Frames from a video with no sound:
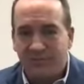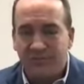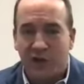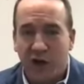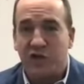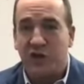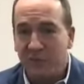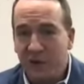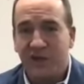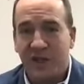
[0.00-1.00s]
country
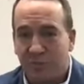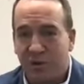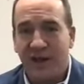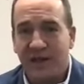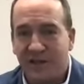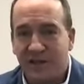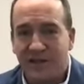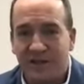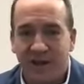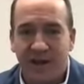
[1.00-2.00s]
music
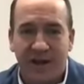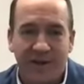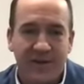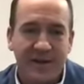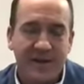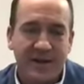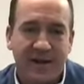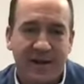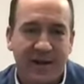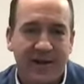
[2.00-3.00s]
places. LL
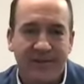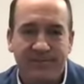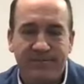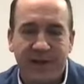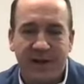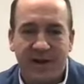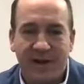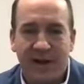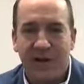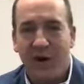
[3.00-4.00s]

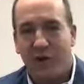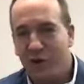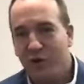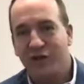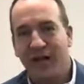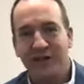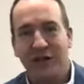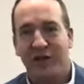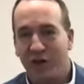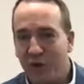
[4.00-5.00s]
Cool J is
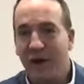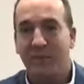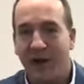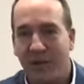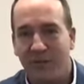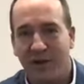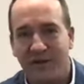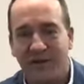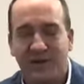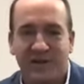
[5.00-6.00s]
going to do hip hop
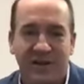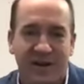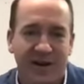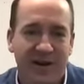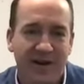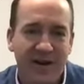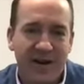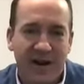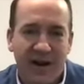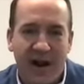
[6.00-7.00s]
places.
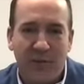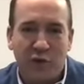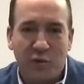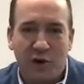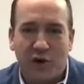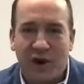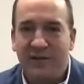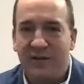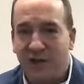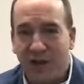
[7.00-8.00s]
Admiral
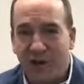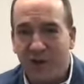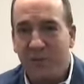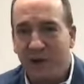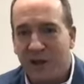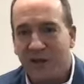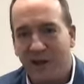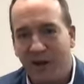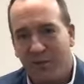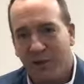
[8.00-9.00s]
McRaven's going to do
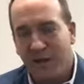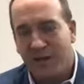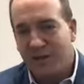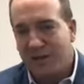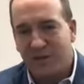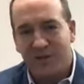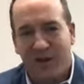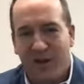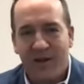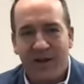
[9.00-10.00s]
military places. And
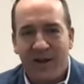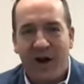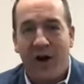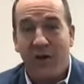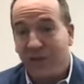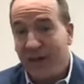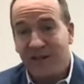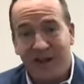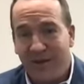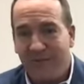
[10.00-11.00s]
so all the things
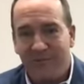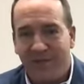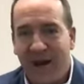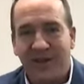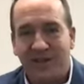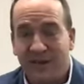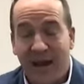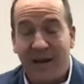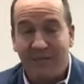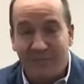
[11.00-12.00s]
that
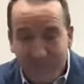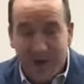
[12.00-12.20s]
I'm